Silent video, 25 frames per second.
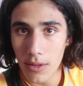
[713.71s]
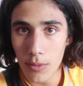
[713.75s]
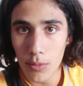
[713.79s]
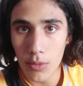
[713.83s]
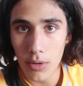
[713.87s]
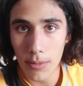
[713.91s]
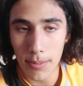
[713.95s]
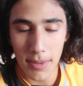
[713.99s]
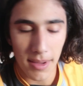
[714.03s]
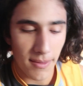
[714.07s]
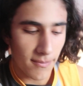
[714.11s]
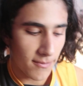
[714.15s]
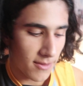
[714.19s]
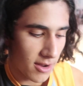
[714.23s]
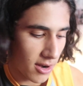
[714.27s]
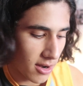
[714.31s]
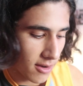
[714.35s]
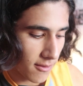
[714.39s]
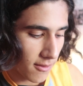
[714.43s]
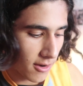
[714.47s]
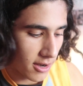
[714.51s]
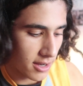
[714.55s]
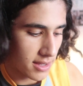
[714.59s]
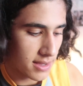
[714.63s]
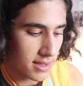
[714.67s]
that would have been
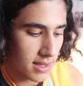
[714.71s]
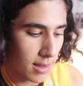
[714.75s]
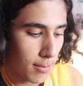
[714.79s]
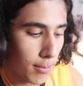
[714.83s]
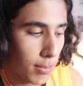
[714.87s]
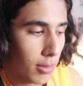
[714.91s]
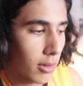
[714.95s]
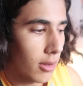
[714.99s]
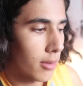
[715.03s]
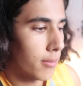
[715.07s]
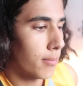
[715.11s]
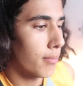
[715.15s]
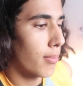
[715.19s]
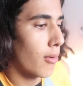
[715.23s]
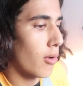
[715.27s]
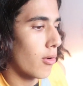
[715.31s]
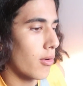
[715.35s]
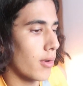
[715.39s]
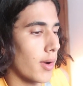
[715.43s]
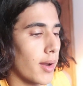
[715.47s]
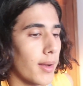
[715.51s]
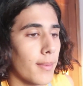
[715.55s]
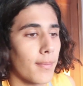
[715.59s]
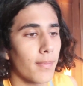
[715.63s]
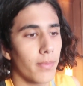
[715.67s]
very, very simple and
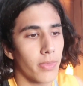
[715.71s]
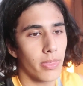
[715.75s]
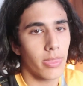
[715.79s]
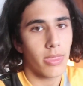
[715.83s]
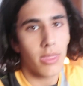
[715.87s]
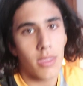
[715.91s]
boring.